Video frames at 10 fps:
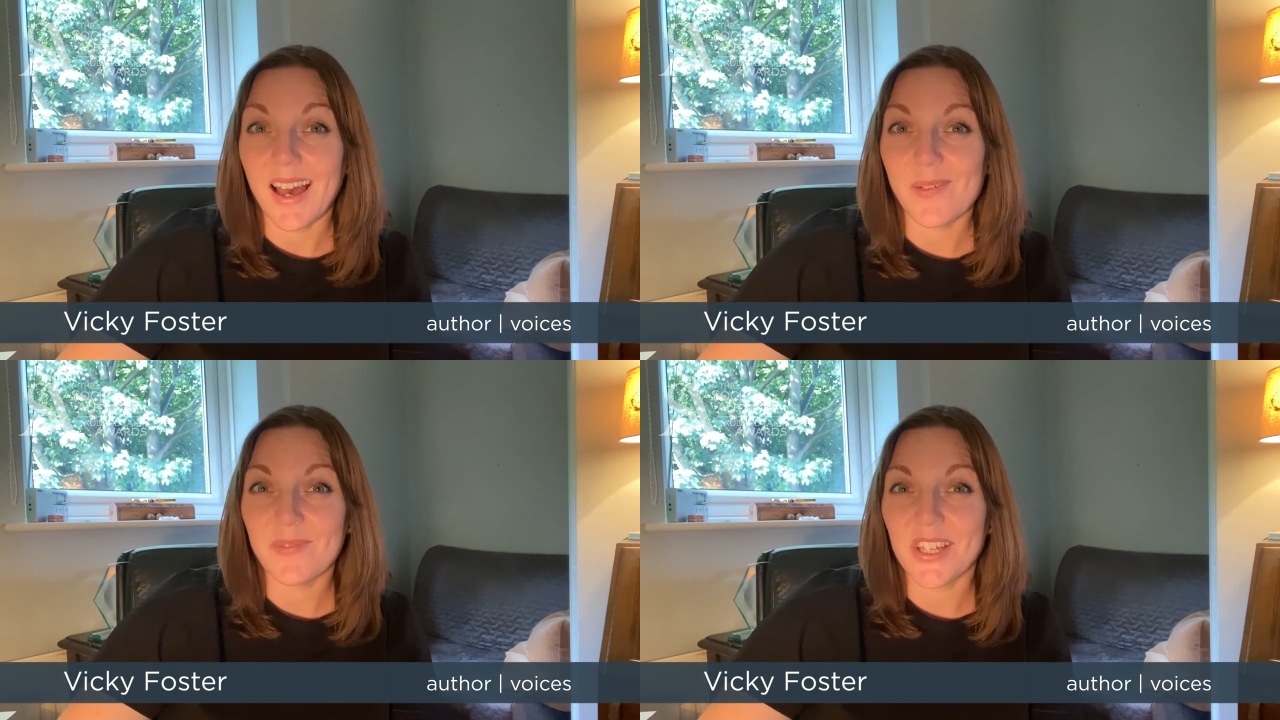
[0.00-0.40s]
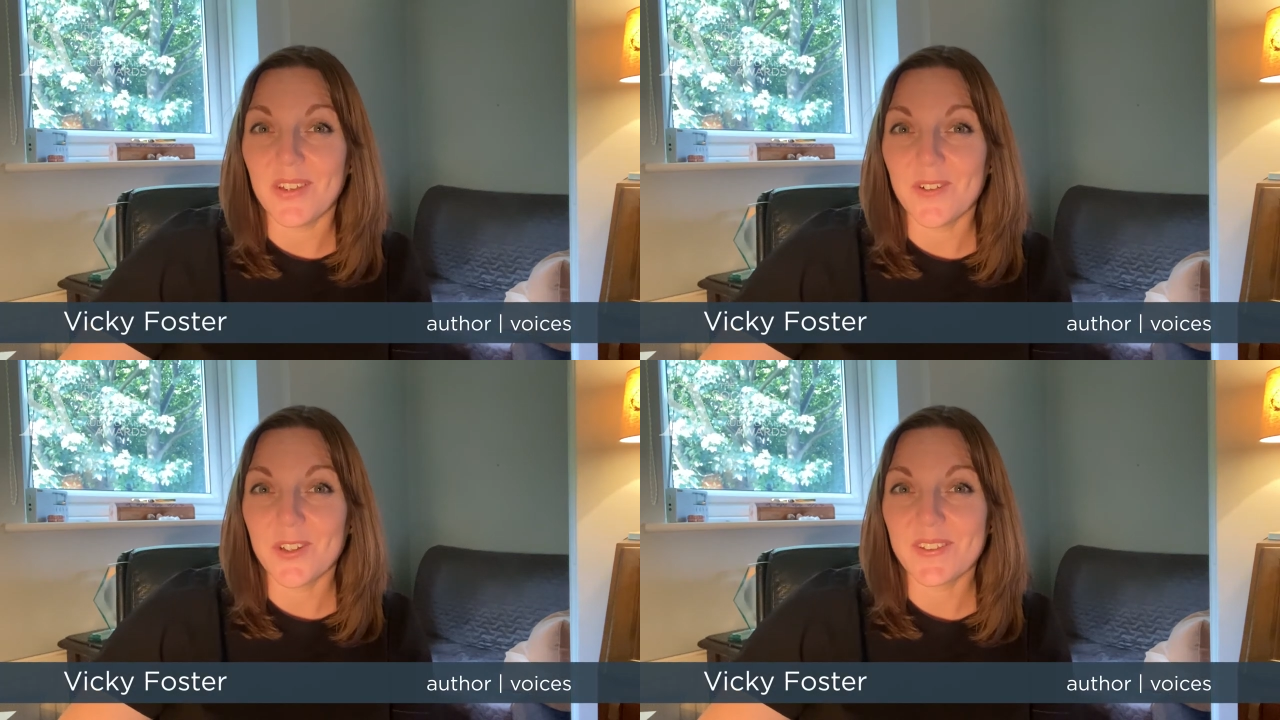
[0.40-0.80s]
I'm
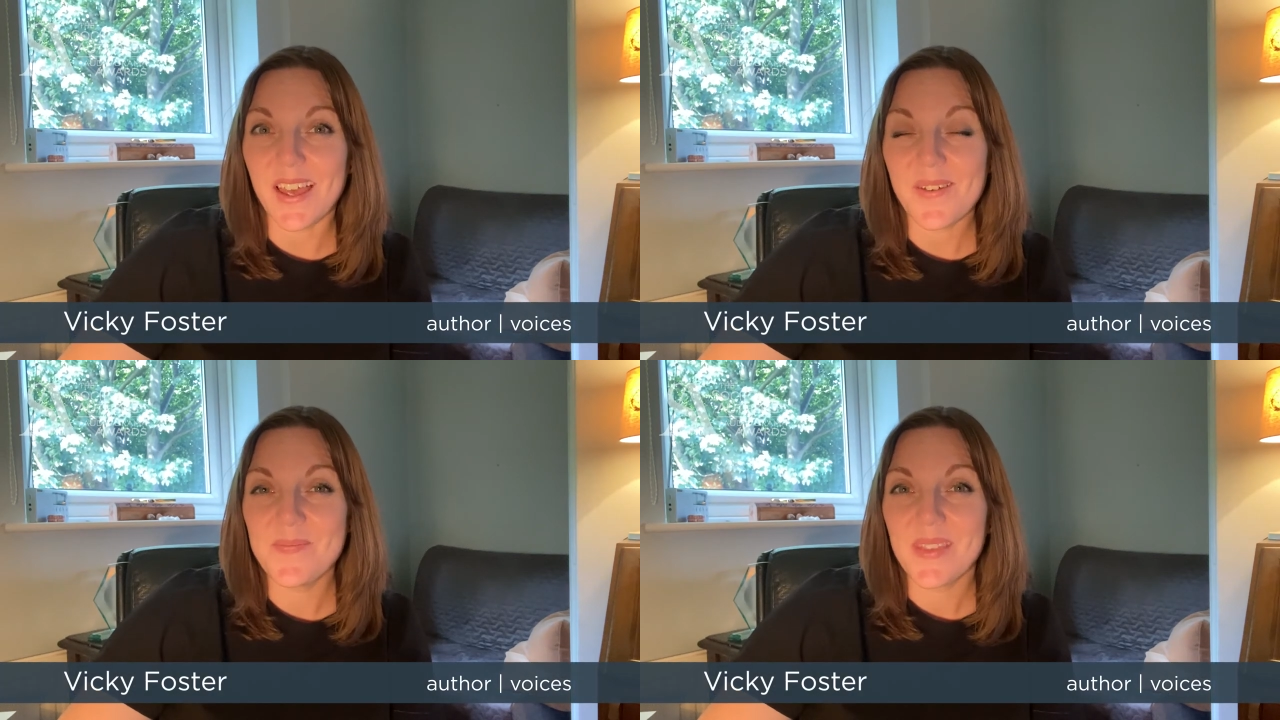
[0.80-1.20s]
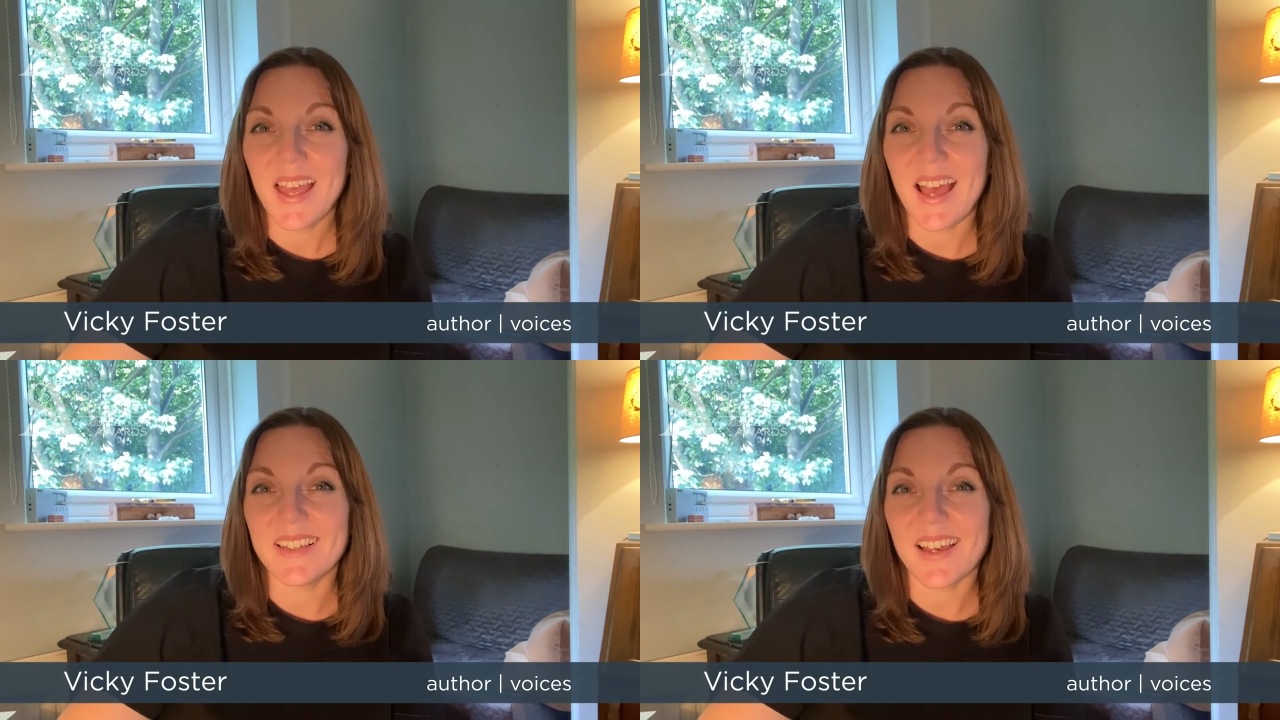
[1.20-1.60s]
Vicky Foster,
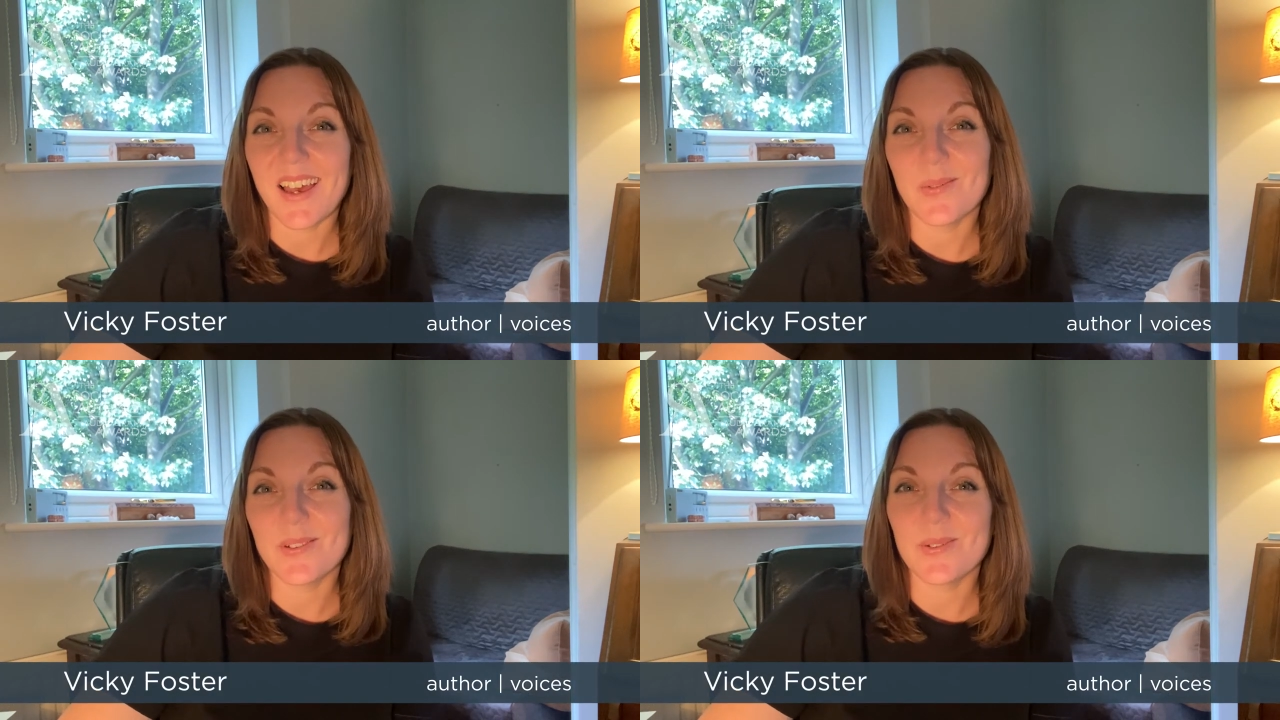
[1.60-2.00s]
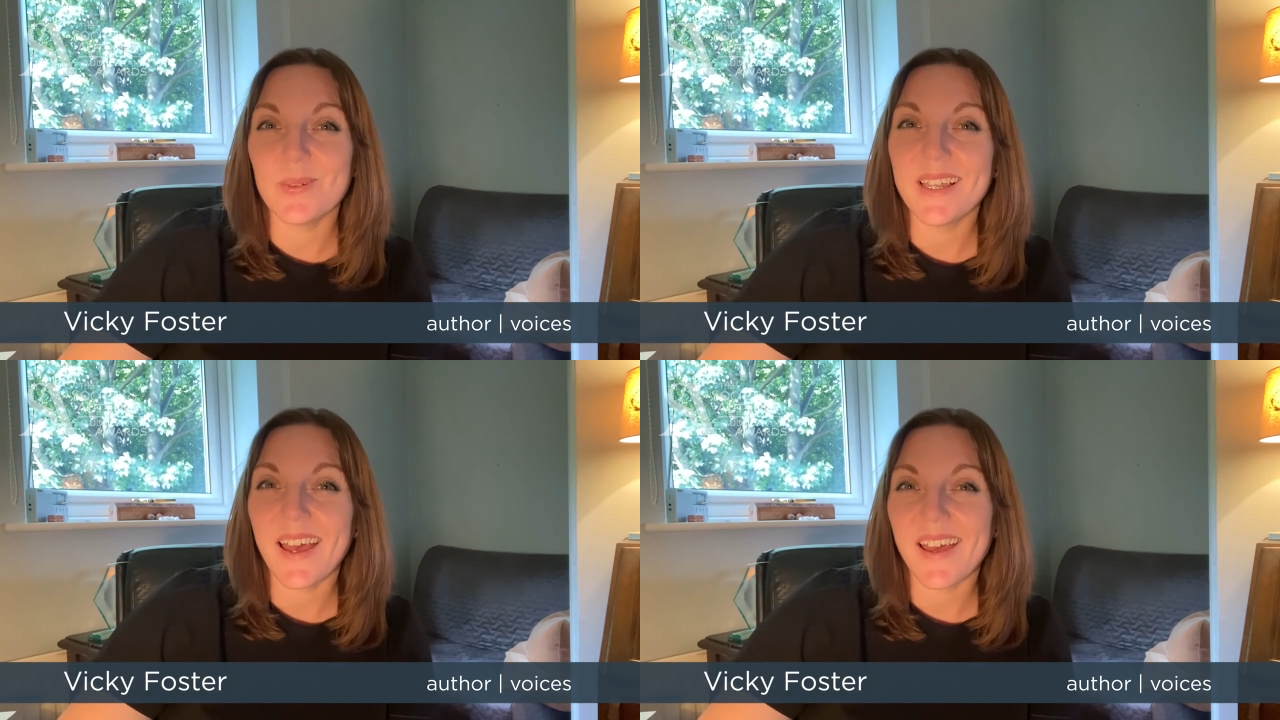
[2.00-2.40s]
and I was the
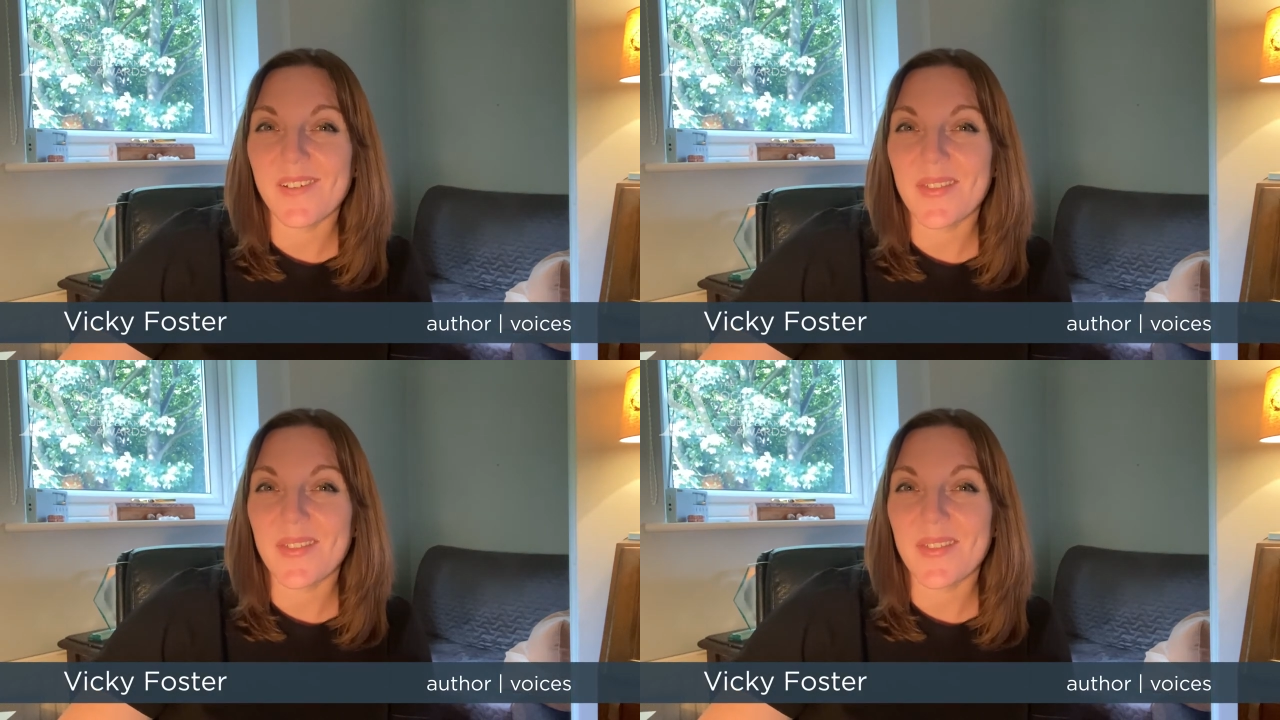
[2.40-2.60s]
winner